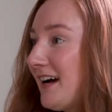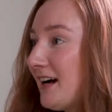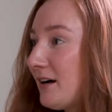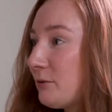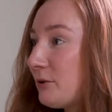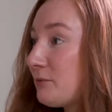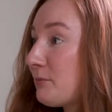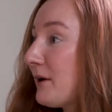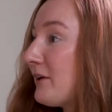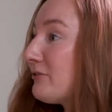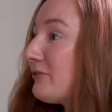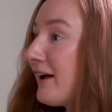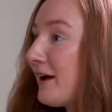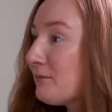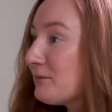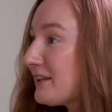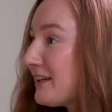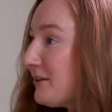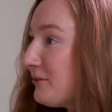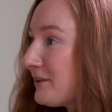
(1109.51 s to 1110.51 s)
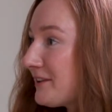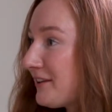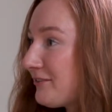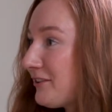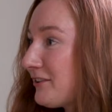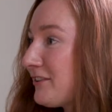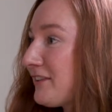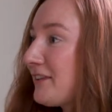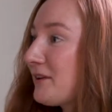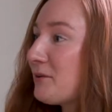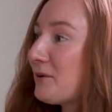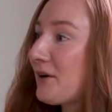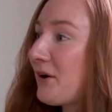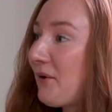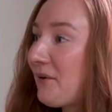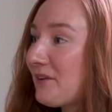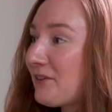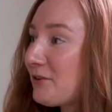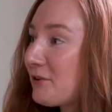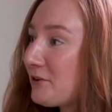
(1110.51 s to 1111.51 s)
with my family, with everything that we're
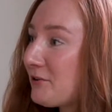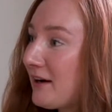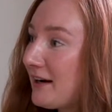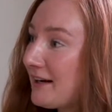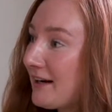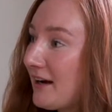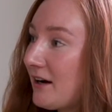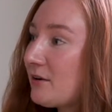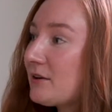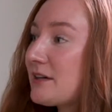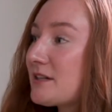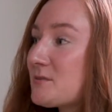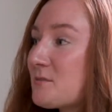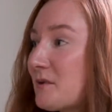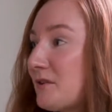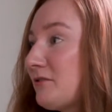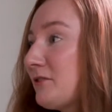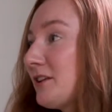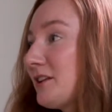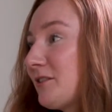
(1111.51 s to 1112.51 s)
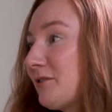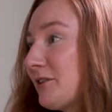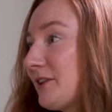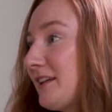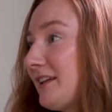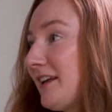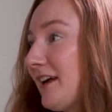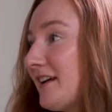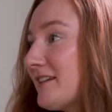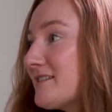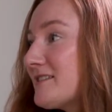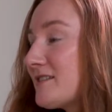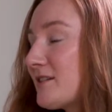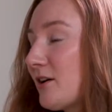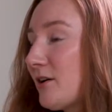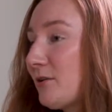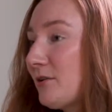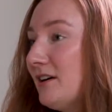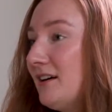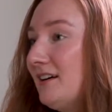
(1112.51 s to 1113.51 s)
going through right now, and it's been really, really nice.
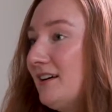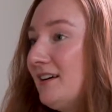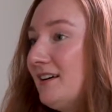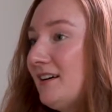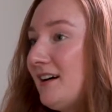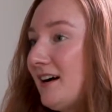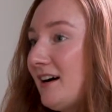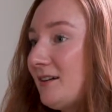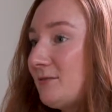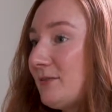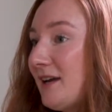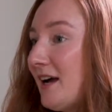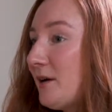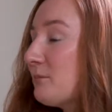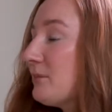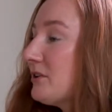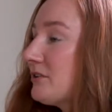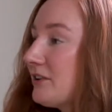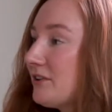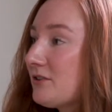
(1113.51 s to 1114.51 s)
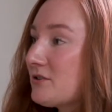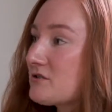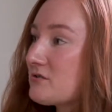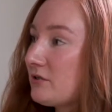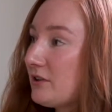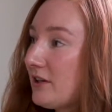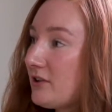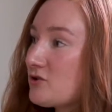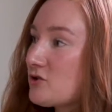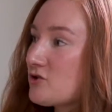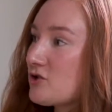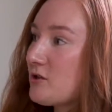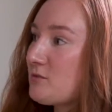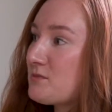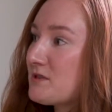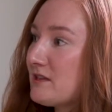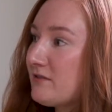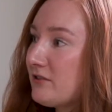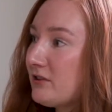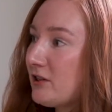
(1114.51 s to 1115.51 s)
So building those relationships,
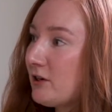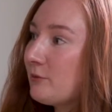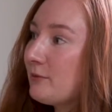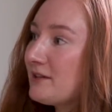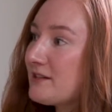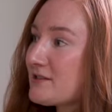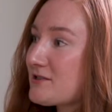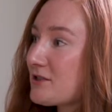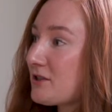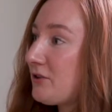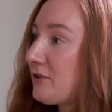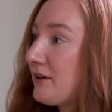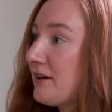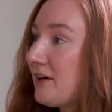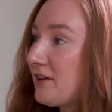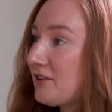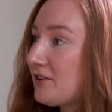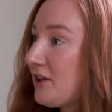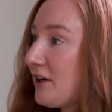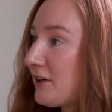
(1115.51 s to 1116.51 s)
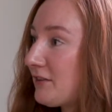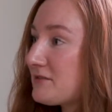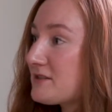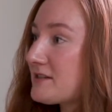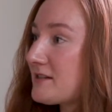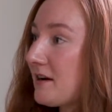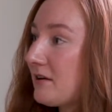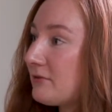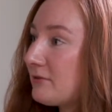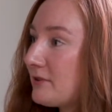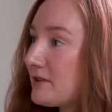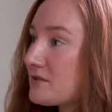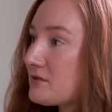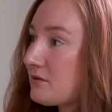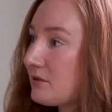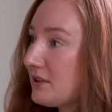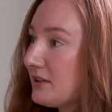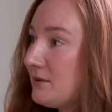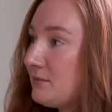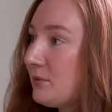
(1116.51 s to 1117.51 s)
even though we disagree on a lot of stuff, is
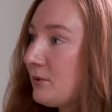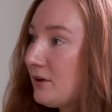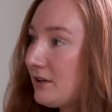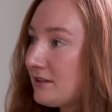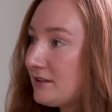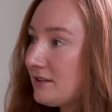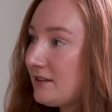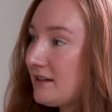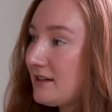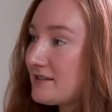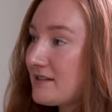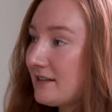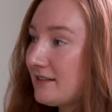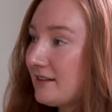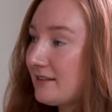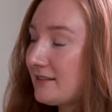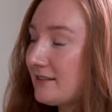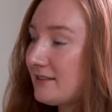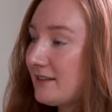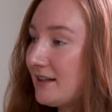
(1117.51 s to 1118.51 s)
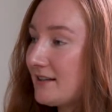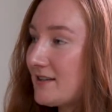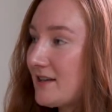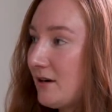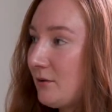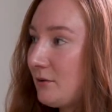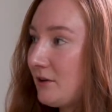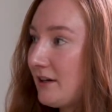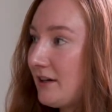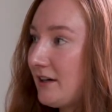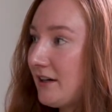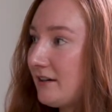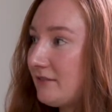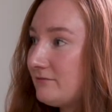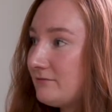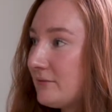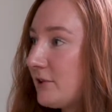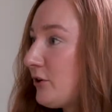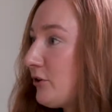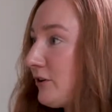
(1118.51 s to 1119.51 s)
really important, because I think that that's how we're gonna
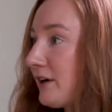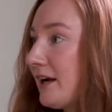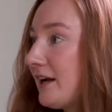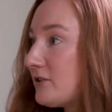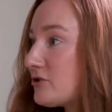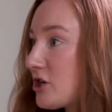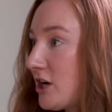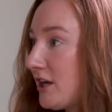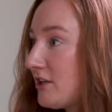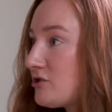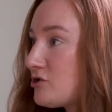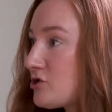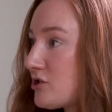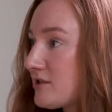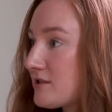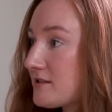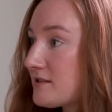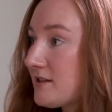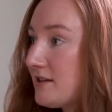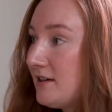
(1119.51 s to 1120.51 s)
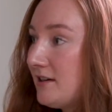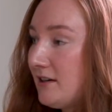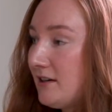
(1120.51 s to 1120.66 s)
create change, is